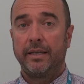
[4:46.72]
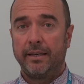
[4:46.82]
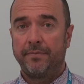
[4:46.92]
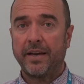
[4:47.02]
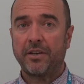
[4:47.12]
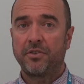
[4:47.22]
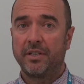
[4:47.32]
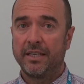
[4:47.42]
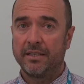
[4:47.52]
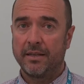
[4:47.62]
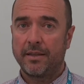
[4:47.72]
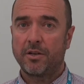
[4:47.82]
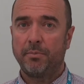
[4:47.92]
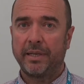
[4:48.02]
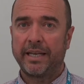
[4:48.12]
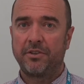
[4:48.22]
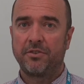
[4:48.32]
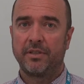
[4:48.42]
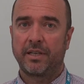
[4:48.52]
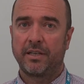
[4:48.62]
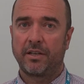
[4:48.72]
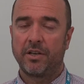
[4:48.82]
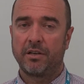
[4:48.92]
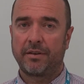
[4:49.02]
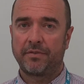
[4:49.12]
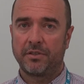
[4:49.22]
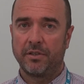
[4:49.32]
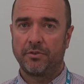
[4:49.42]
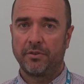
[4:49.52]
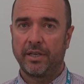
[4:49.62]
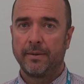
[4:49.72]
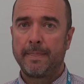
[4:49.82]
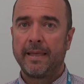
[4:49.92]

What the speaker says: Infection is another complication that can occur after surgery.